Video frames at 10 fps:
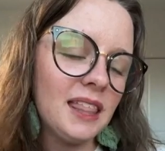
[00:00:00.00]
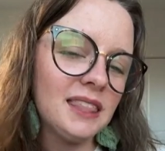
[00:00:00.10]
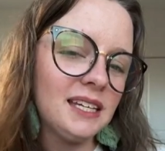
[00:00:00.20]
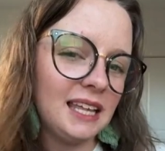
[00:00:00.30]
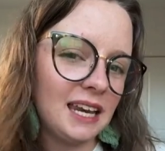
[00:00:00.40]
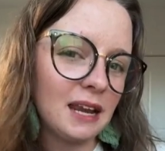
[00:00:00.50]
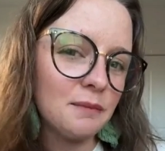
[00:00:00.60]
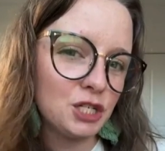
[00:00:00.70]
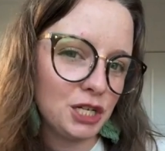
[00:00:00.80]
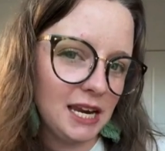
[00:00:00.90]
in the
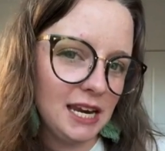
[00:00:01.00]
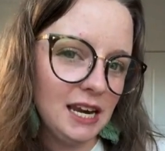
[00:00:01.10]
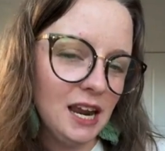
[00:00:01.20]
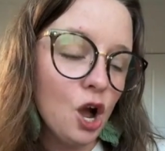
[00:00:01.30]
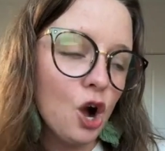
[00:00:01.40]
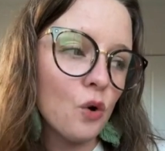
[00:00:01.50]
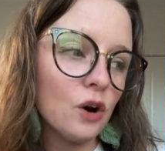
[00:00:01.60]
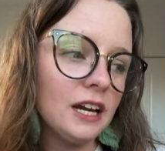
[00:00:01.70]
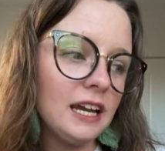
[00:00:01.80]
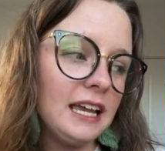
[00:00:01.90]
knitting machine
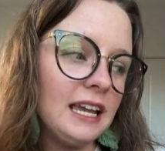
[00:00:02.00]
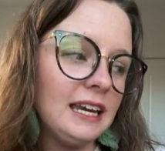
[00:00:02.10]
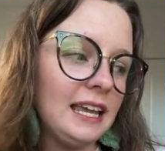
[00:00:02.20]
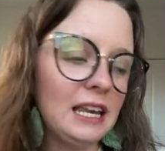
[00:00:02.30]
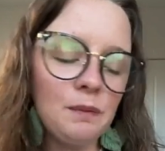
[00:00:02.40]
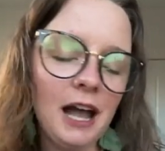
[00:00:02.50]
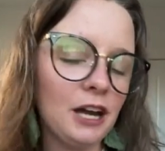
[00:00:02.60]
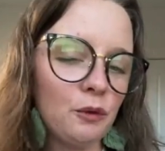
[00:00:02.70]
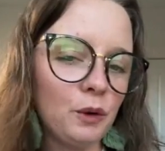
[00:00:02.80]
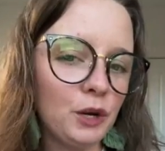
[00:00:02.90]
or in
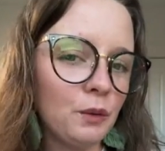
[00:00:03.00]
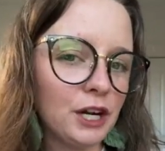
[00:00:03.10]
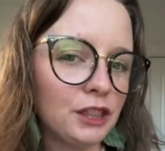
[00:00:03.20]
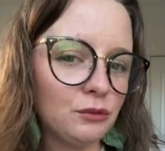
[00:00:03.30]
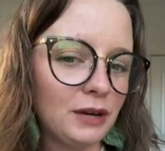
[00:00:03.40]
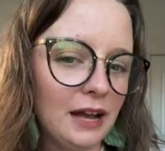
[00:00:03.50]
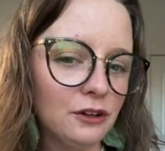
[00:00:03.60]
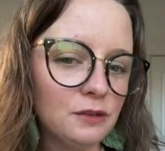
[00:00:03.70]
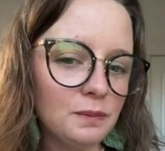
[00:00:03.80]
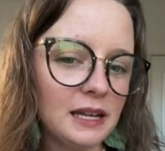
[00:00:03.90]
any pattern where you work in the
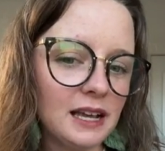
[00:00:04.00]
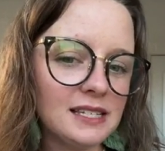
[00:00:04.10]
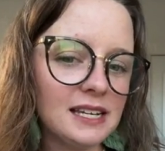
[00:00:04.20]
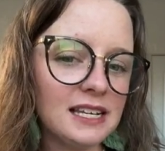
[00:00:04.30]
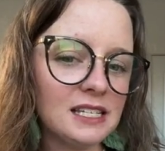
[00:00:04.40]
round because